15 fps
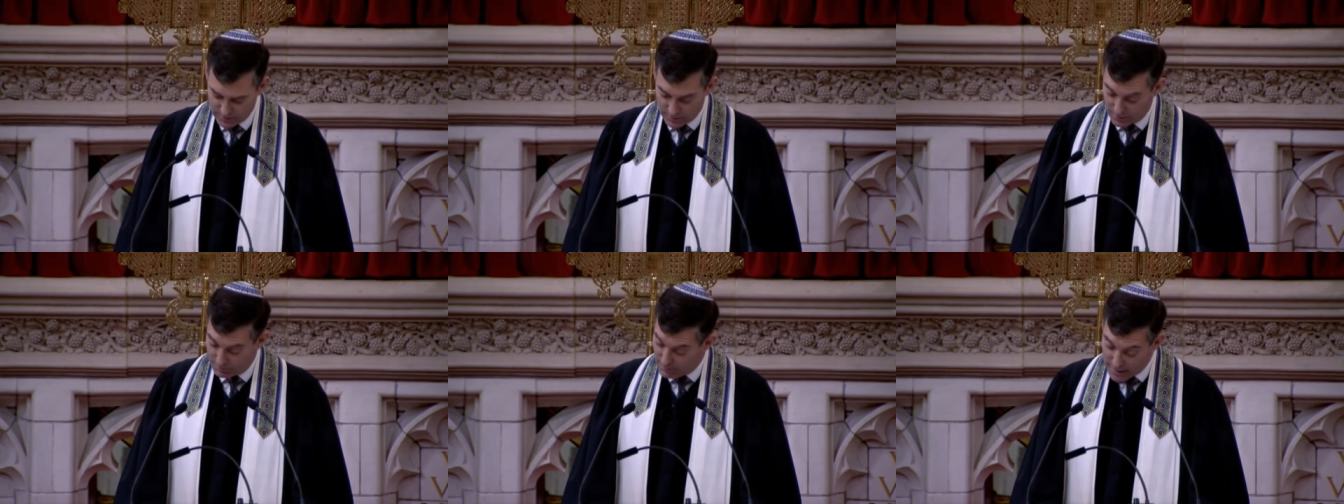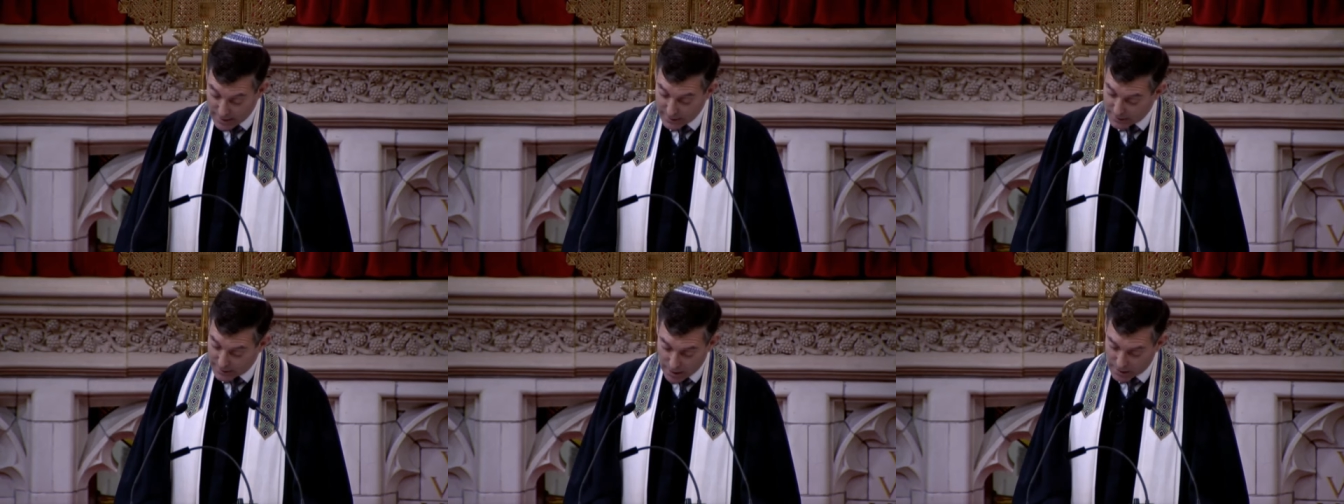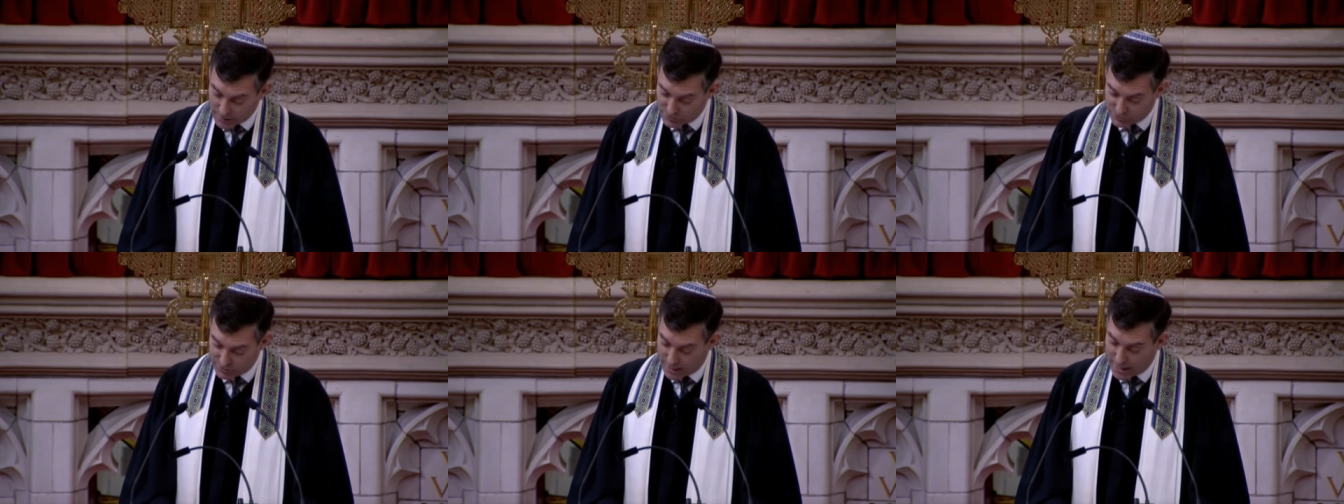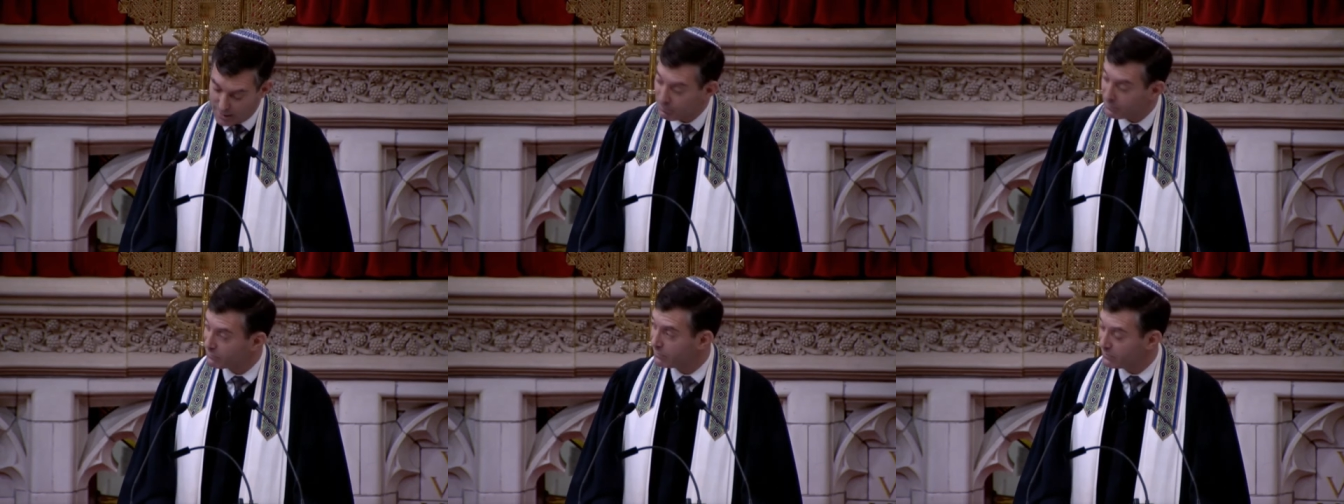On many college
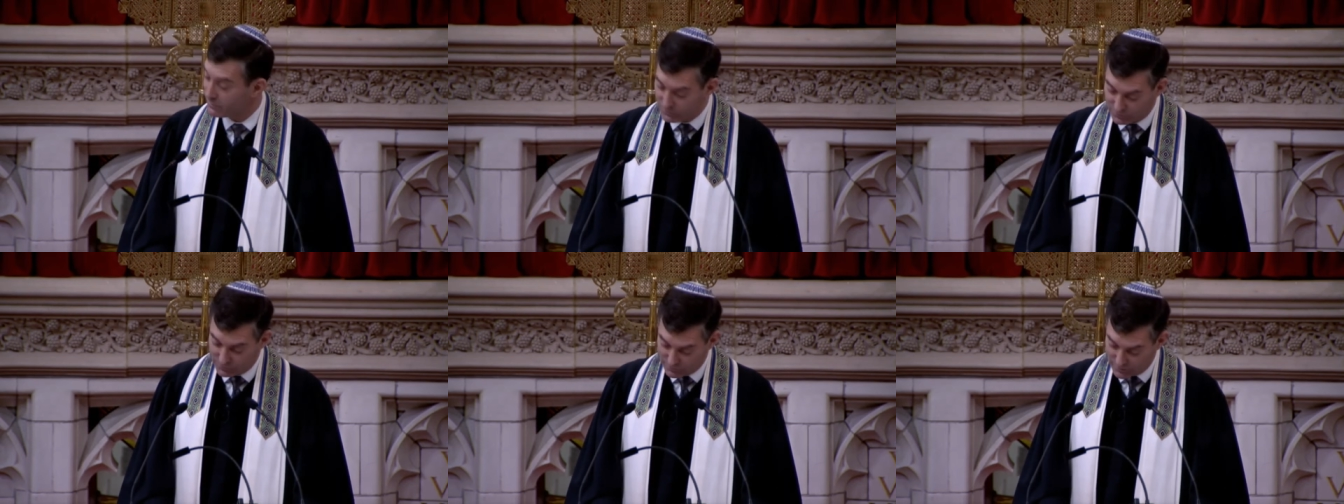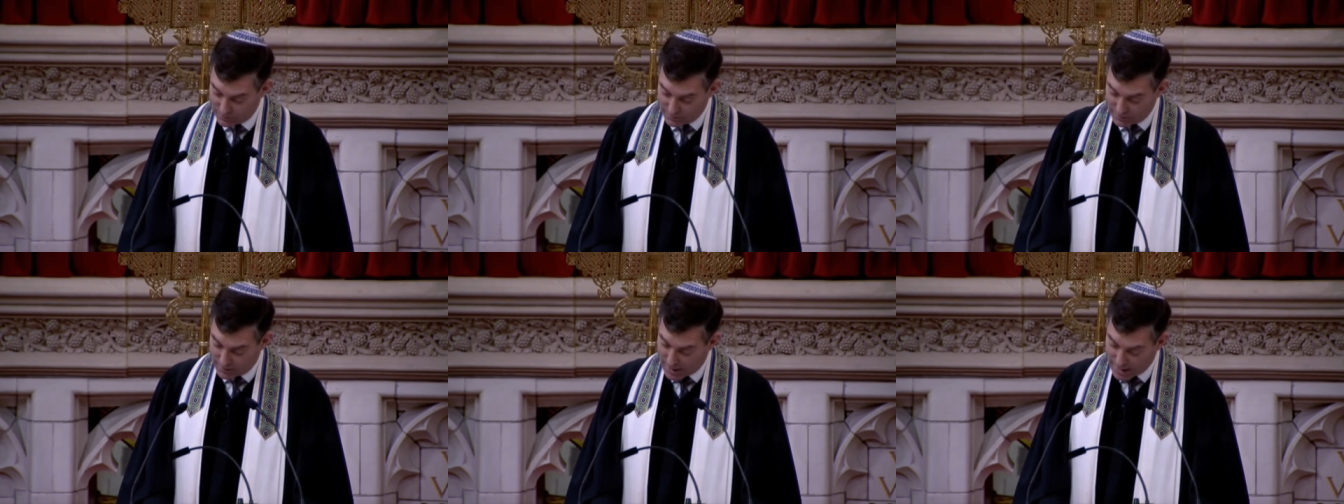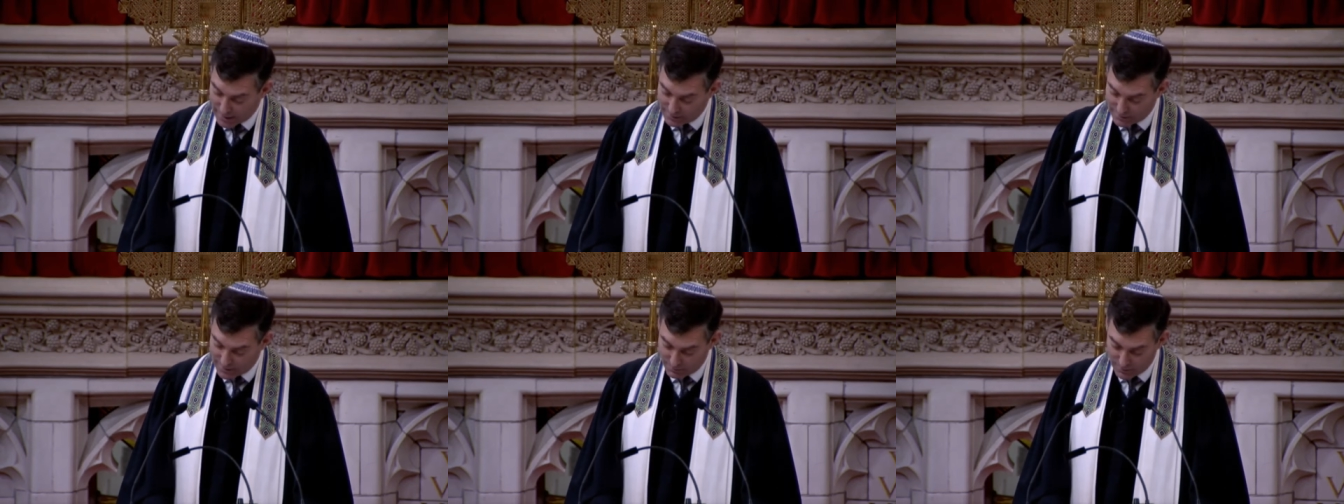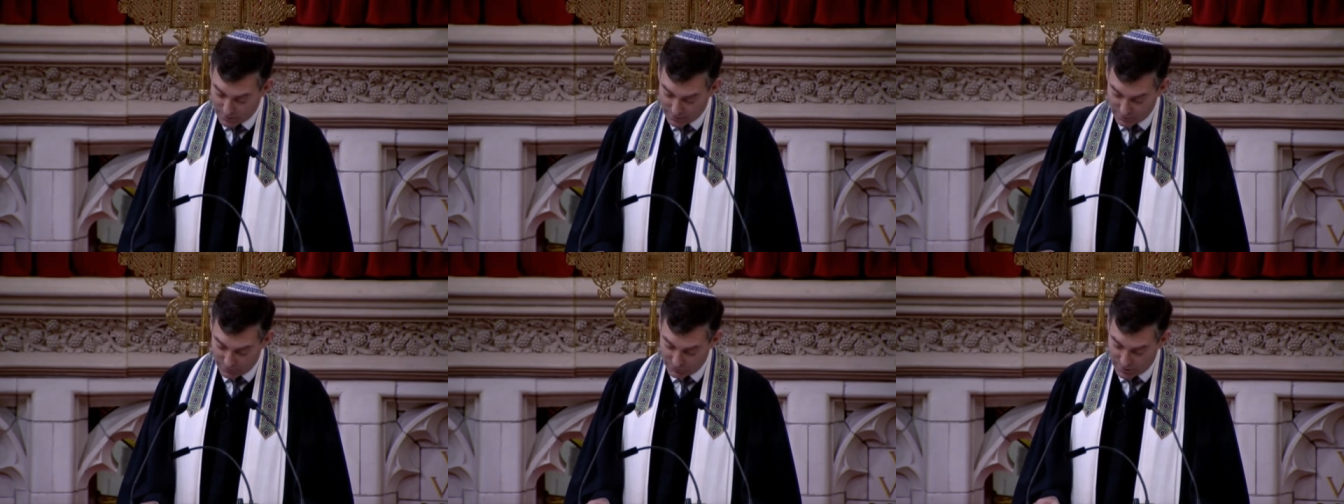campuses and academic
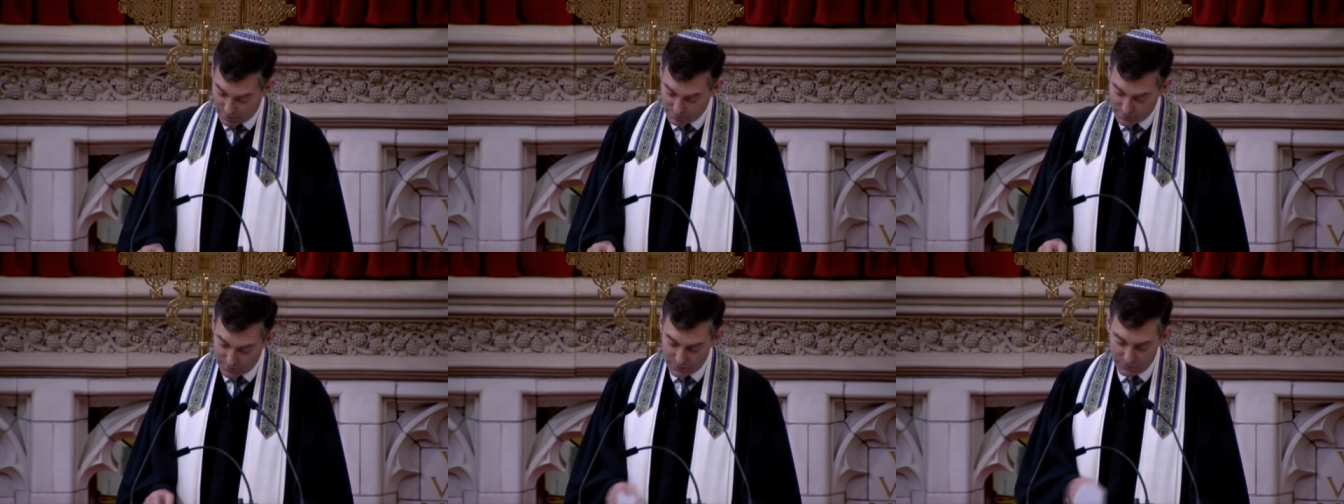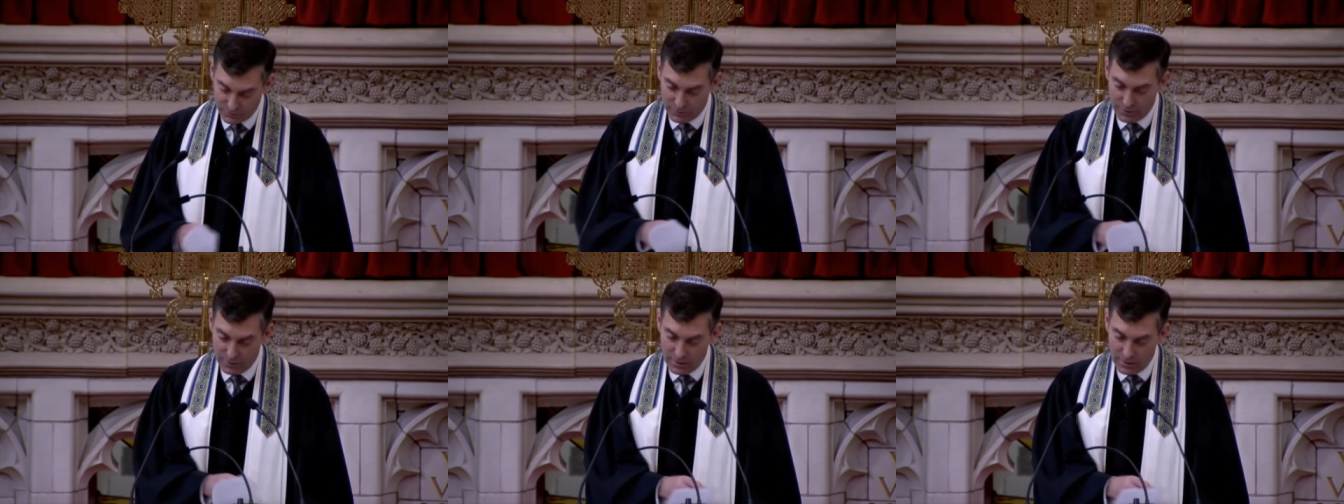assemblies,